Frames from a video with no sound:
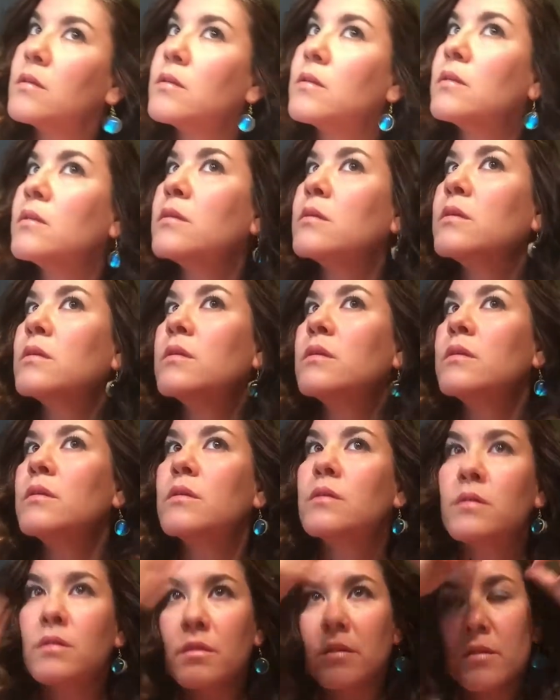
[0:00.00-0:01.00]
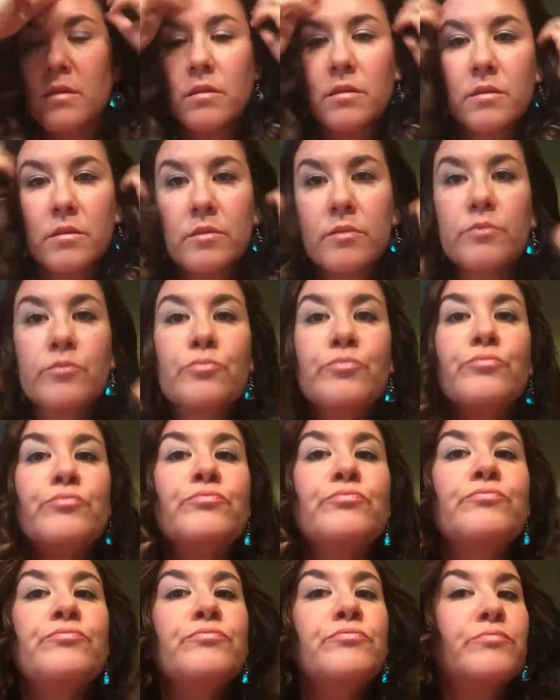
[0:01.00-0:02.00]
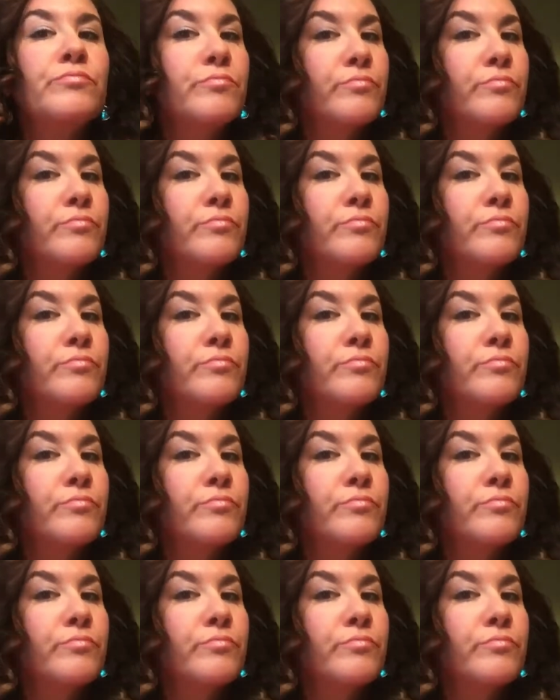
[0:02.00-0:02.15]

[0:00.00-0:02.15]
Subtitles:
(no one is talking)